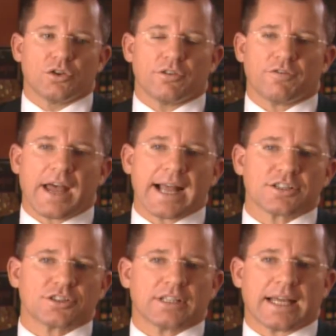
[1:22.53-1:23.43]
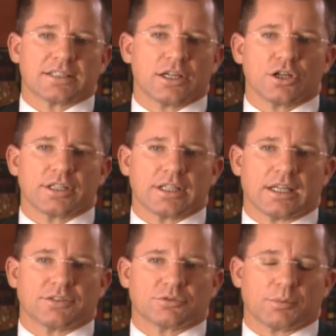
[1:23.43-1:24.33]
The facts in that Terry
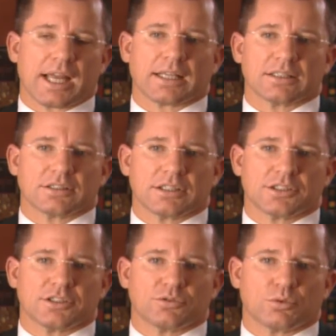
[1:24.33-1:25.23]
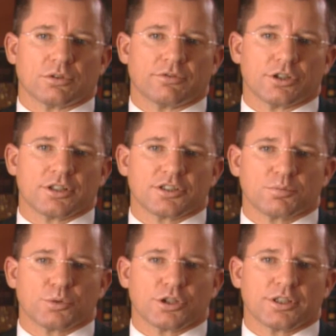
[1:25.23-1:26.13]
case from back in the 60s were a very
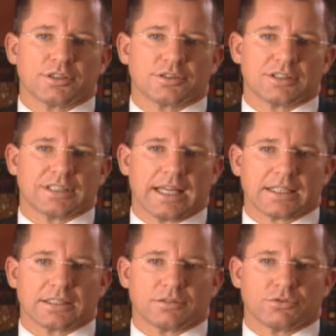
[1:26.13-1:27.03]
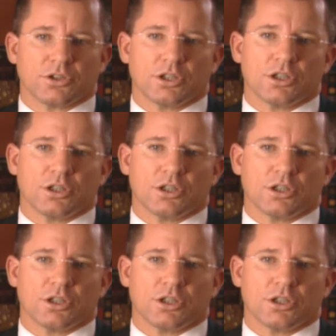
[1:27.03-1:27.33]
experienced detective